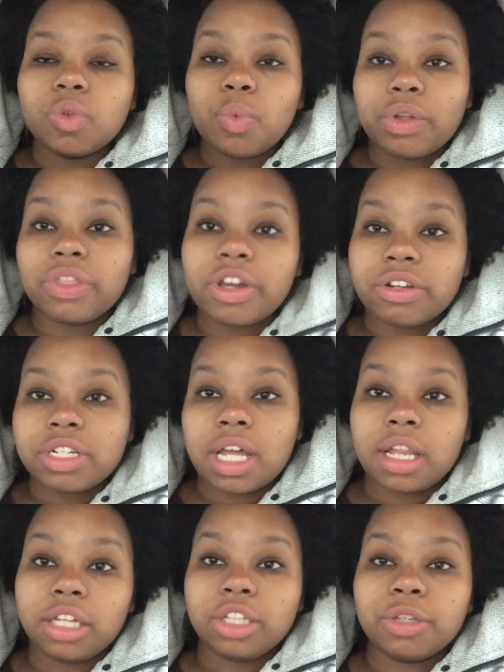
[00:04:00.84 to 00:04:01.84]
what they are
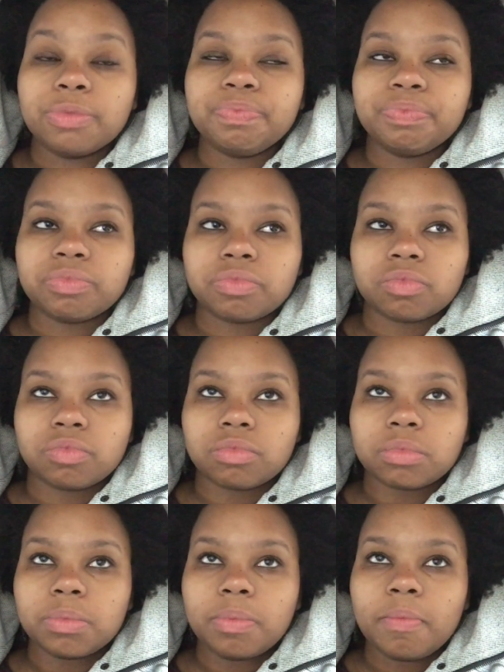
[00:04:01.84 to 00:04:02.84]
telling you
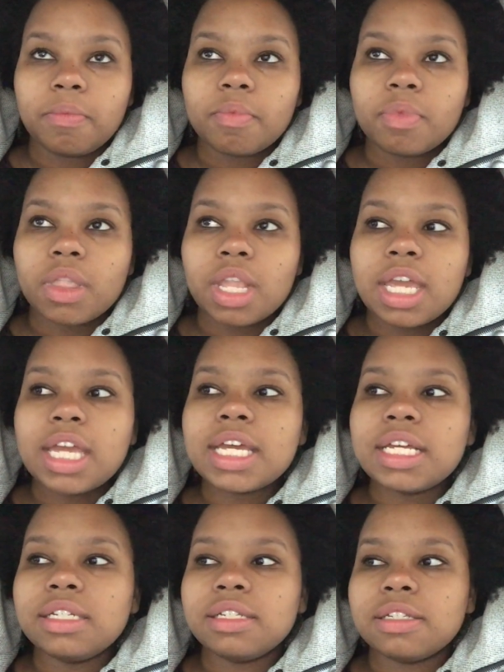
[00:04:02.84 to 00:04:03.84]

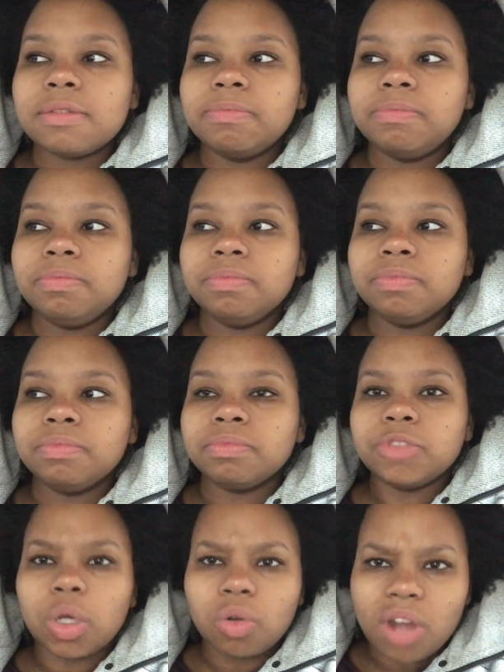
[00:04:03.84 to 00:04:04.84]
is
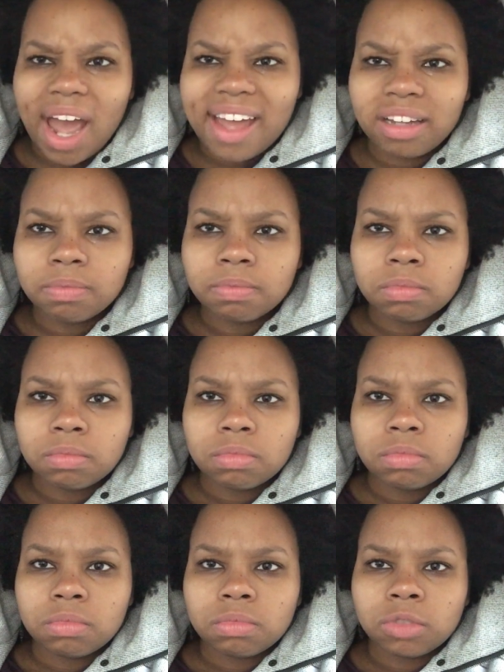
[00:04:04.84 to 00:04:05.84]
don't cry,
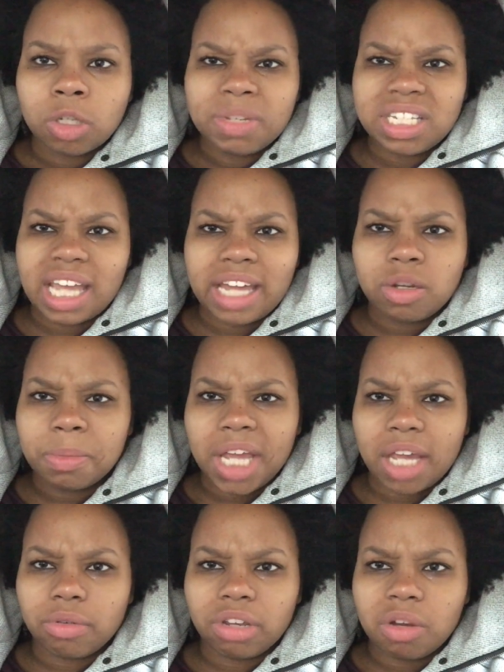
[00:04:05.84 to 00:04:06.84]
don't be sad, don't be
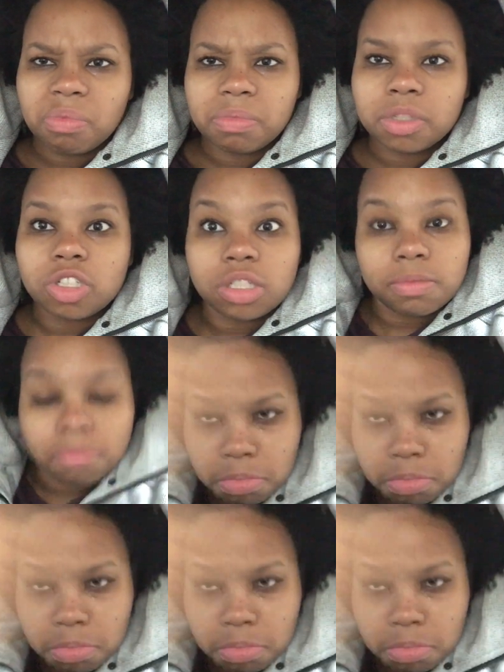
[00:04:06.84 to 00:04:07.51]
angry, don't just